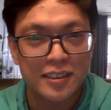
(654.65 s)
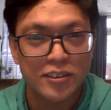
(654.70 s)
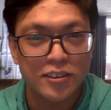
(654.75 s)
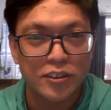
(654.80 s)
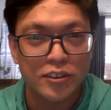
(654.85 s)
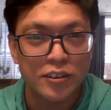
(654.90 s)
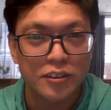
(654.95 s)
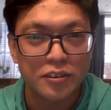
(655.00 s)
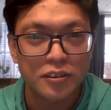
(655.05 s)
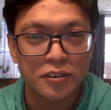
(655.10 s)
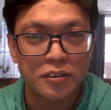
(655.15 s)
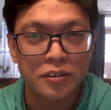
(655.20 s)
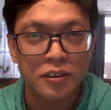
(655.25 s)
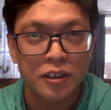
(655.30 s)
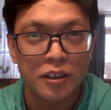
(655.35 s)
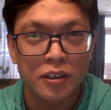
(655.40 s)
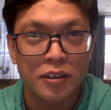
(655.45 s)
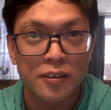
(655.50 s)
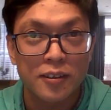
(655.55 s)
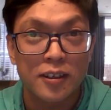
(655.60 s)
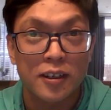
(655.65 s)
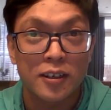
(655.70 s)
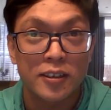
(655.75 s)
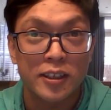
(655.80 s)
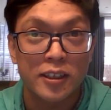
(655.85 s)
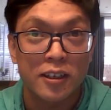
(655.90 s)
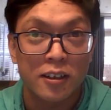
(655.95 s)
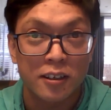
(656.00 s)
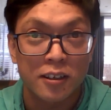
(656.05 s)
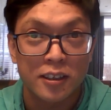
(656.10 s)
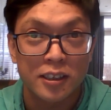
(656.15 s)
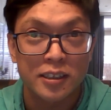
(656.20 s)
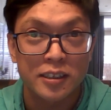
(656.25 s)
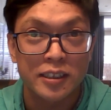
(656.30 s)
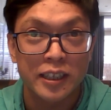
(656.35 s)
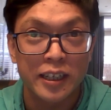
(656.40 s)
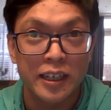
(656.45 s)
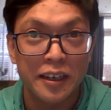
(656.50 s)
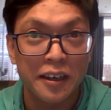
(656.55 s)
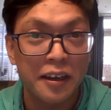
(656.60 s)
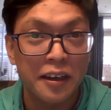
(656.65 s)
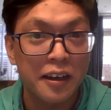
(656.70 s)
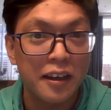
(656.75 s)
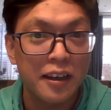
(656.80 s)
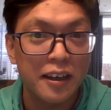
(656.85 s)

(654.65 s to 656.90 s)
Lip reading: to go on a hot day